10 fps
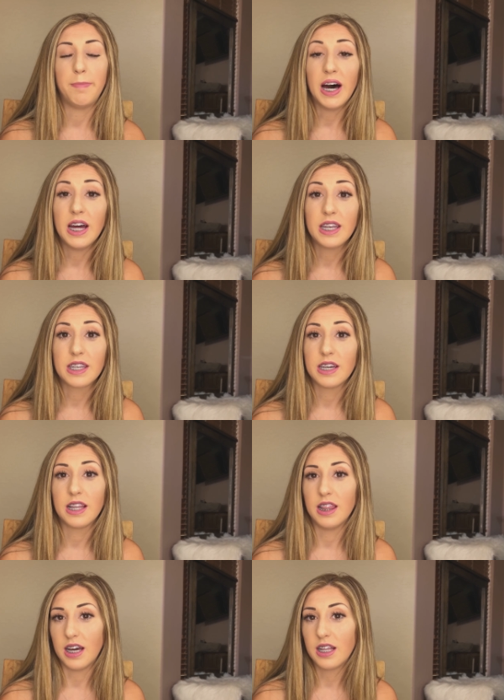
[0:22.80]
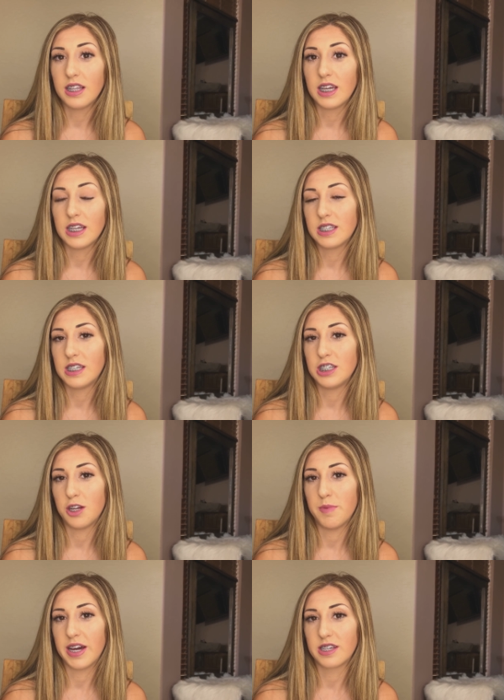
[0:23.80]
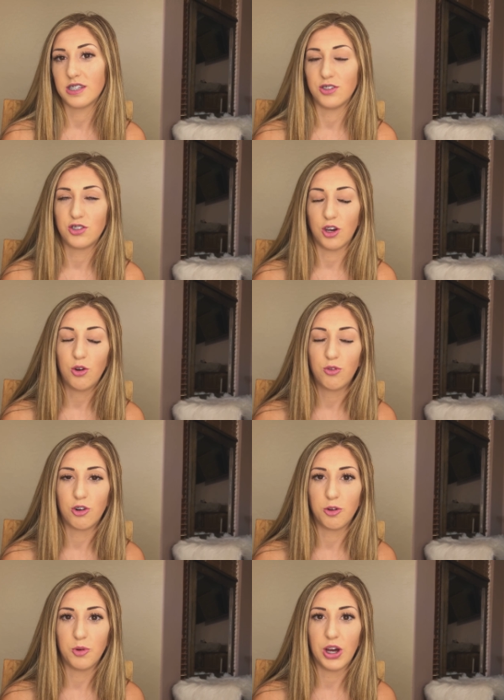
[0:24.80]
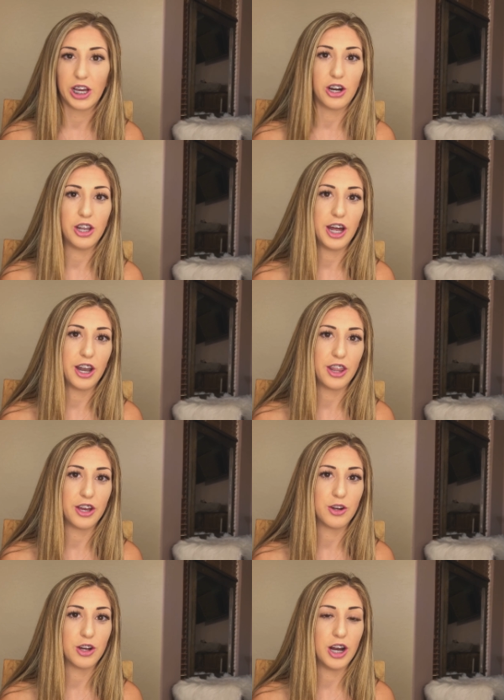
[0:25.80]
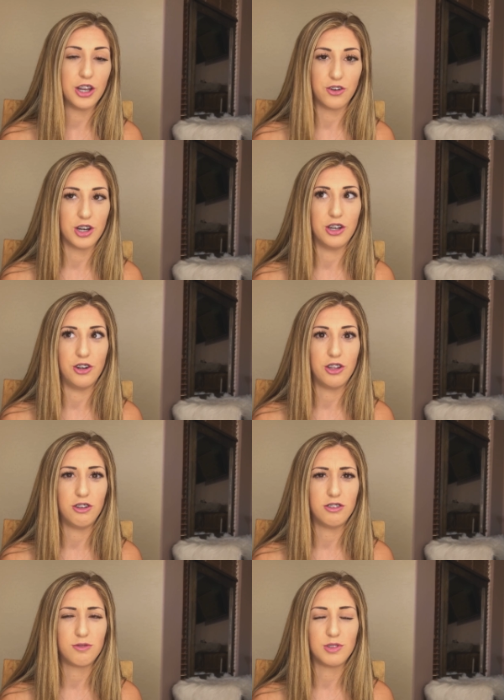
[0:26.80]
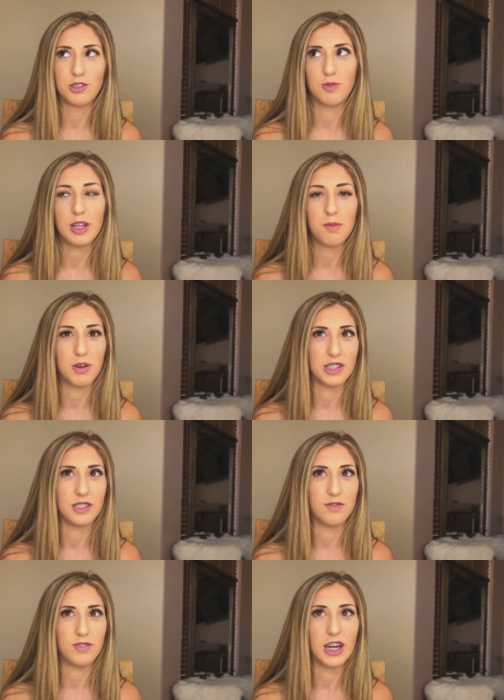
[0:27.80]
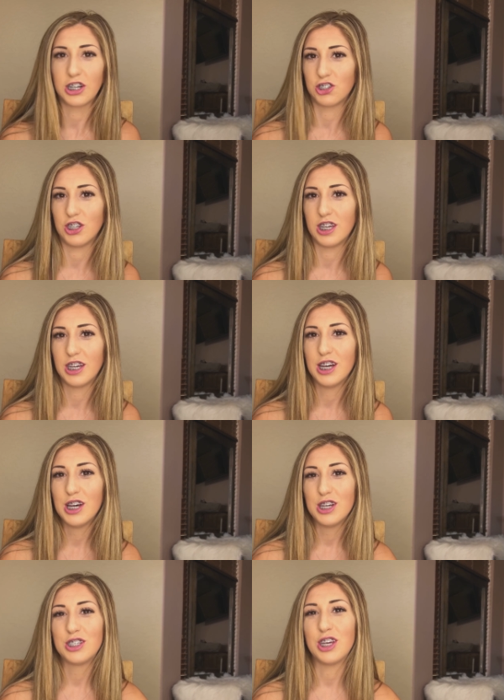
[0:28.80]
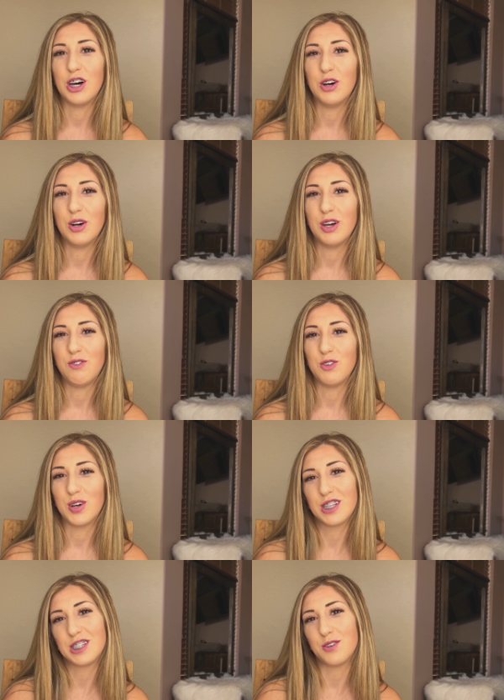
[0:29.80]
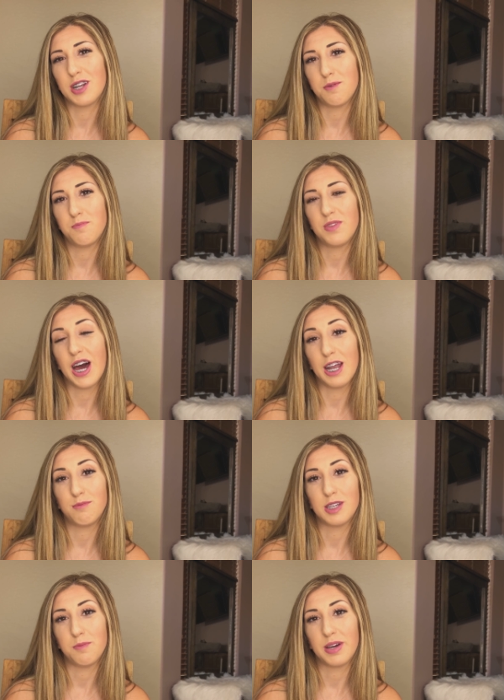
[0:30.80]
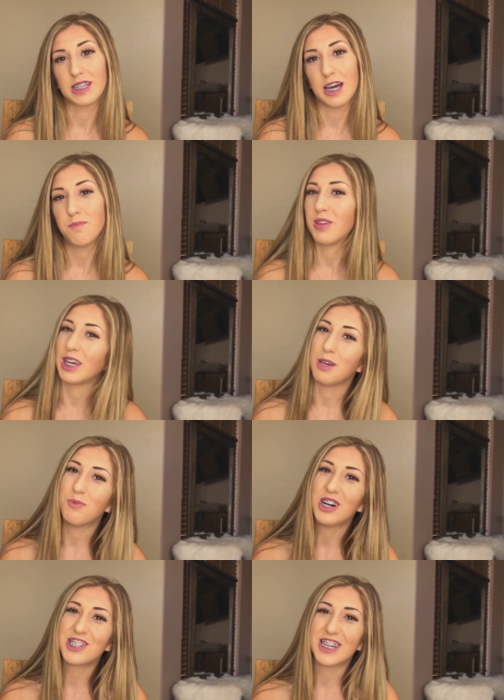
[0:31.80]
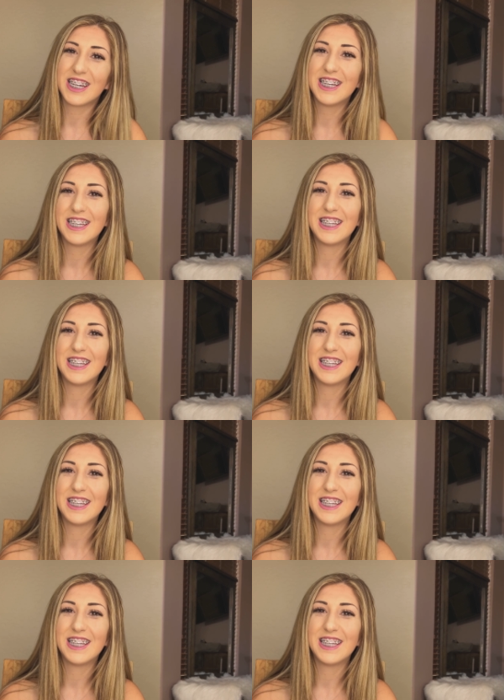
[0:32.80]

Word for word: But luckily T J Maxx is so affordable, I got out of there under one hundred dollars, which is really impressive actually. So if you want to see what I, the items I picked up, then keep watching.